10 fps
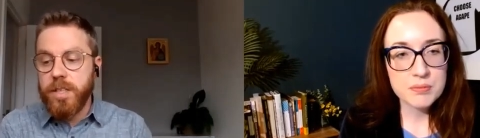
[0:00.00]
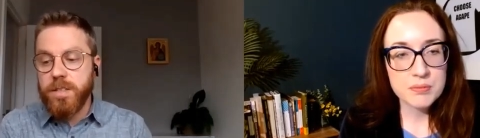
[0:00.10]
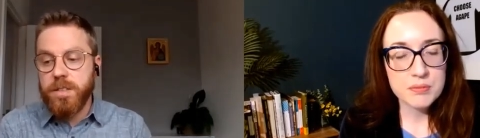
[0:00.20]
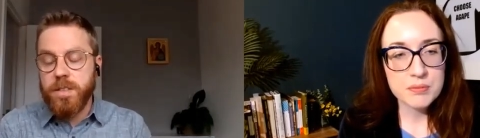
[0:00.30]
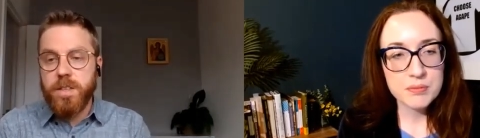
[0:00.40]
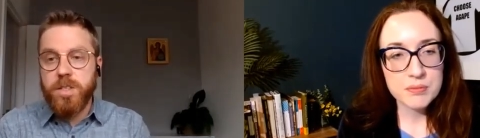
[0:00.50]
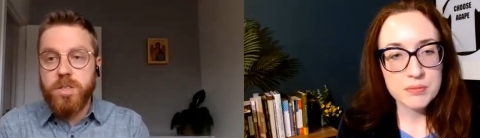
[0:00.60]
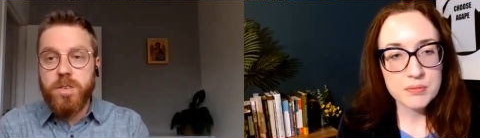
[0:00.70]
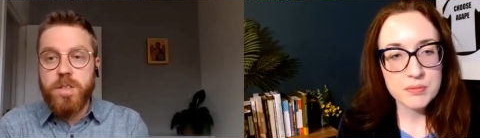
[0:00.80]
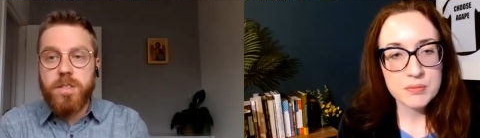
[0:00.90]
Speaker 1: colleagues,
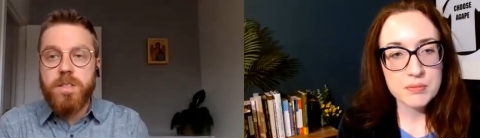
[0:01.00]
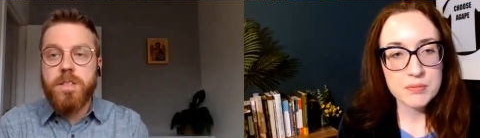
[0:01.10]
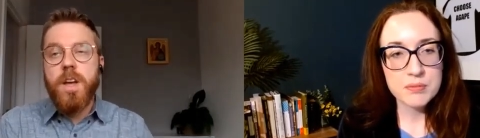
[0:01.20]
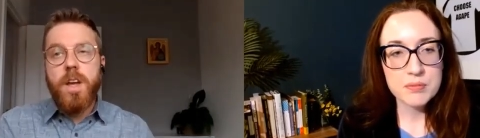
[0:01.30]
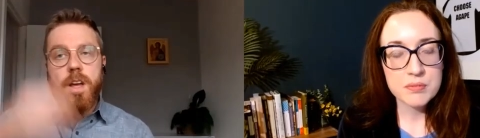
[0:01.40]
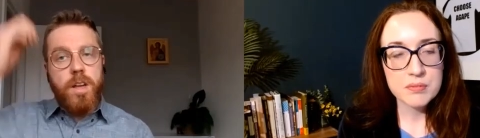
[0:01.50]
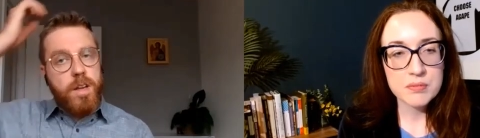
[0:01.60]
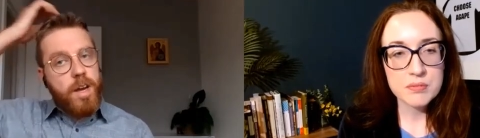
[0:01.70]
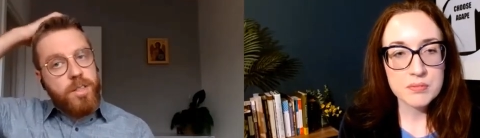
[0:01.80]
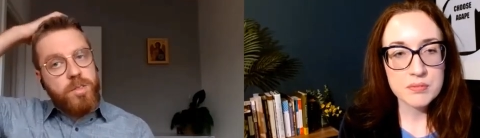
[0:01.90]
uh, students
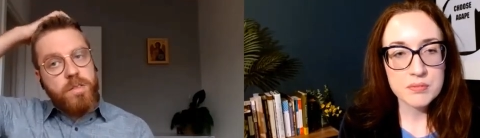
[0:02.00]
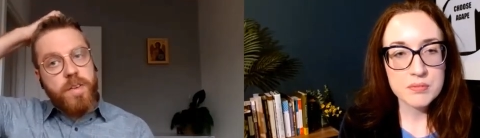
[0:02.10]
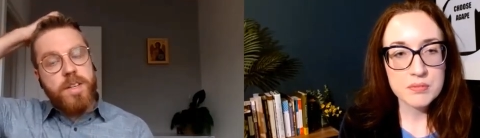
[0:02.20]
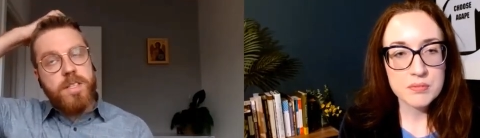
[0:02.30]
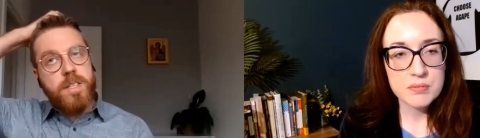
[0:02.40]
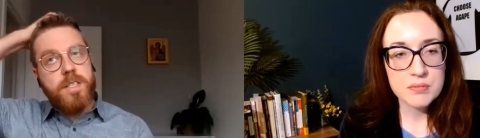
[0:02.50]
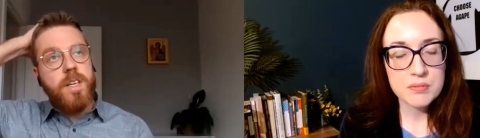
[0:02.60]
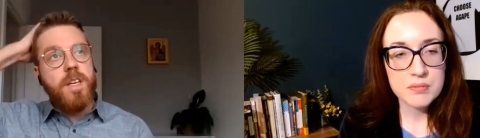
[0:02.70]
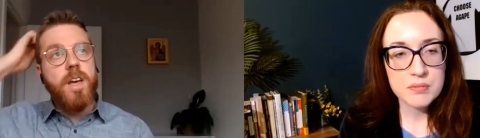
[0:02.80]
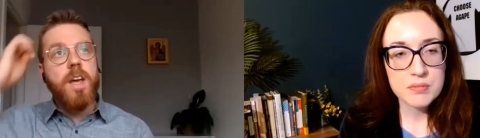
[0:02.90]
at
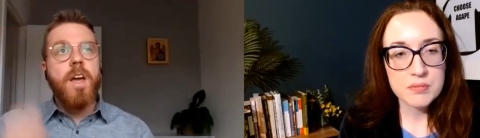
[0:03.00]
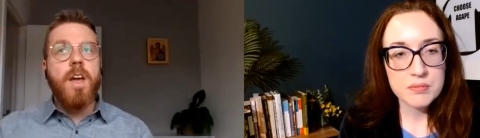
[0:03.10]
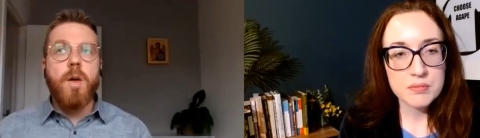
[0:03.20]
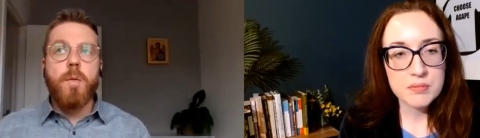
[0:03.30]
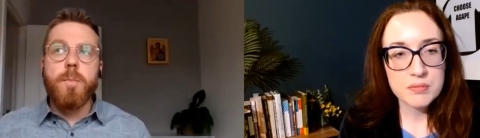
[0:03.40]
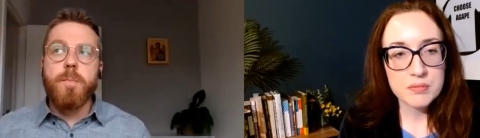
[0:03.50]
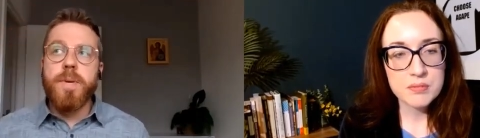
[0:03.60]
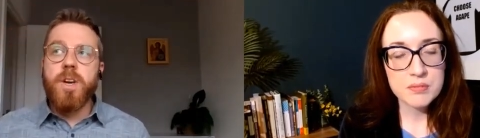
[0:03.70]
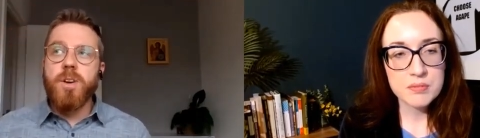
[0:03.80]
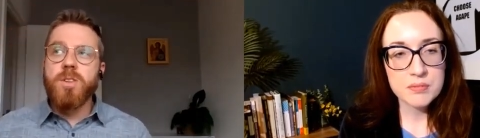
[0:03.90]
university,
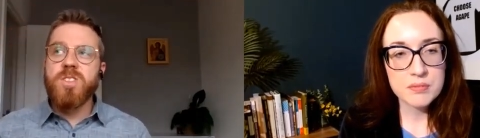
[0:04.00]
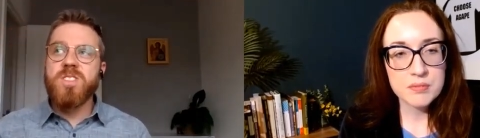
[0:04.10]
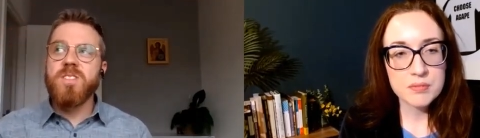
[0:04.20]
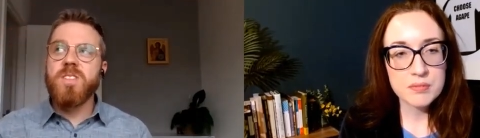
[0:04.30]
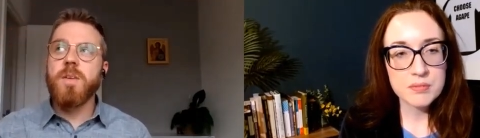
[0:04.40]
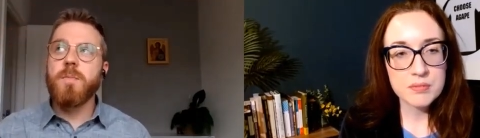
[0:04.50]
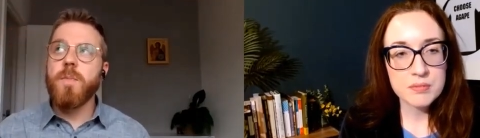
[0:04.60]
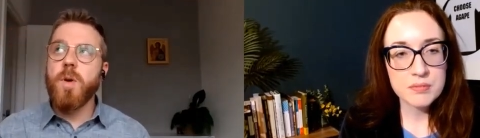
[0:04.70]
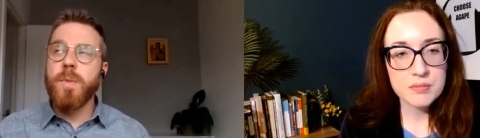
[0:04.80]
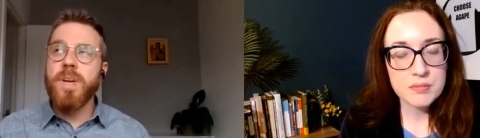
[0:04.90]
because
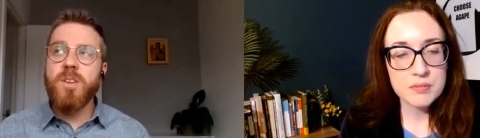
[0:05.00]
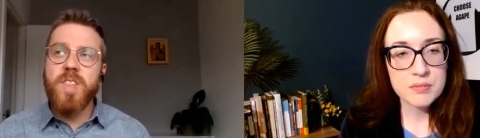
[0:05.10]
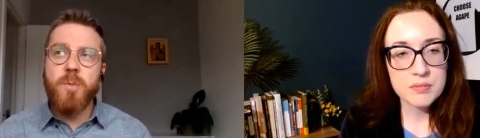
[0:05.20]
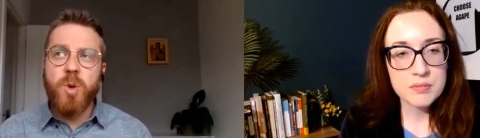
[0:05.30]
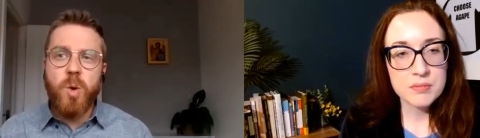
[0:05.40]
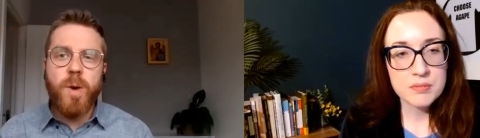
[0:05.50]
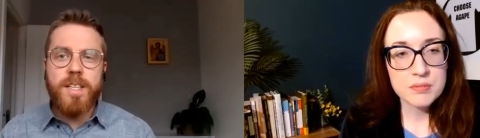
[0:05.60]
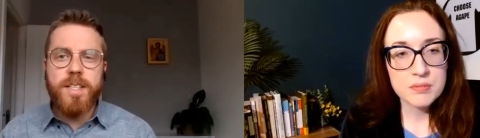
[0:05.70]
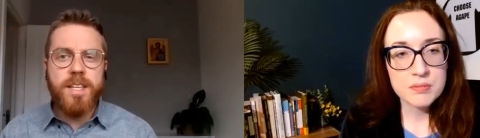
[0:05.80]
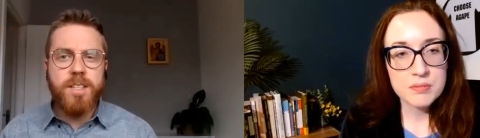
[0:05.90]
many of them were
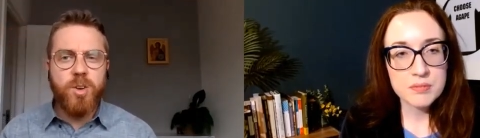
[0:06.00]
quite